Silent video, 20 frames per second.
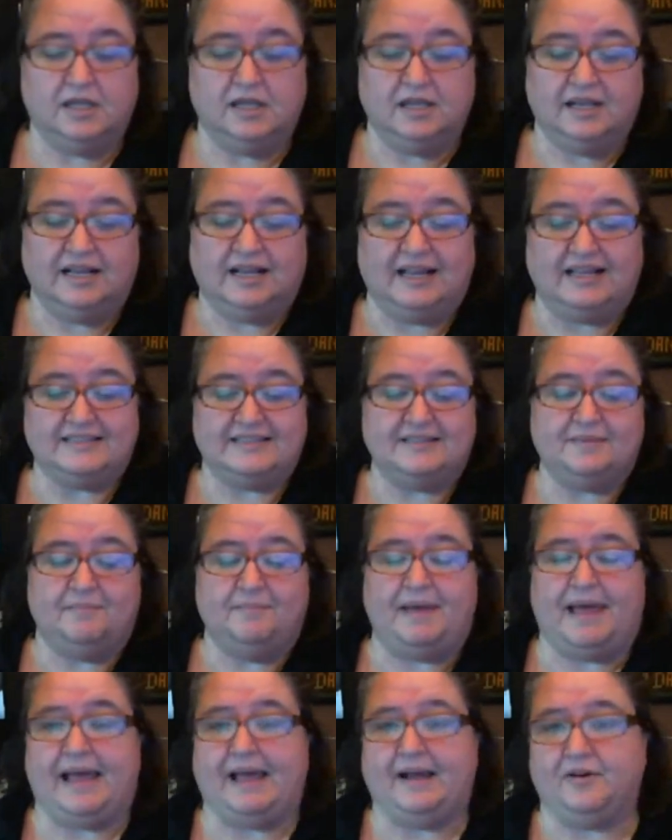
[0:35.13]
Got some
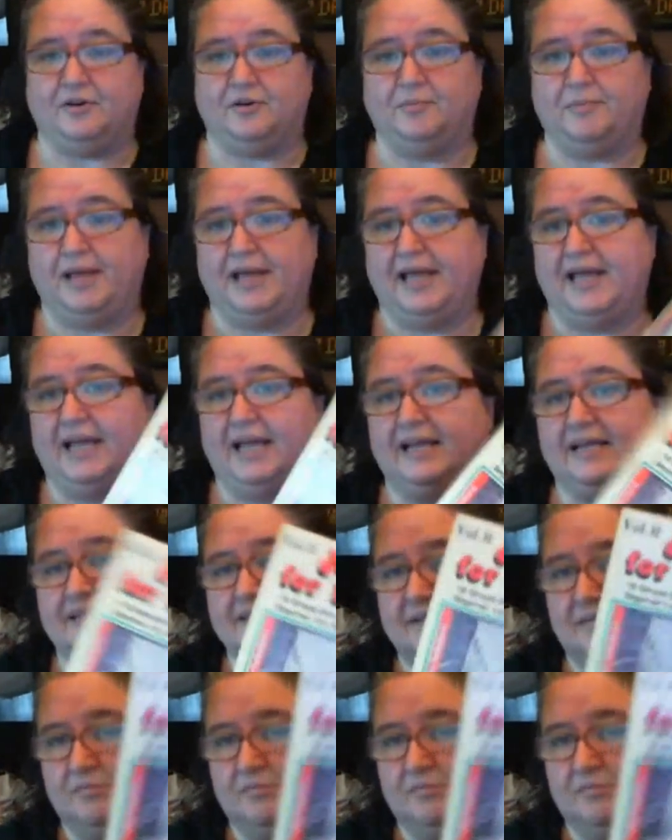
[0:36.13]
macrame, some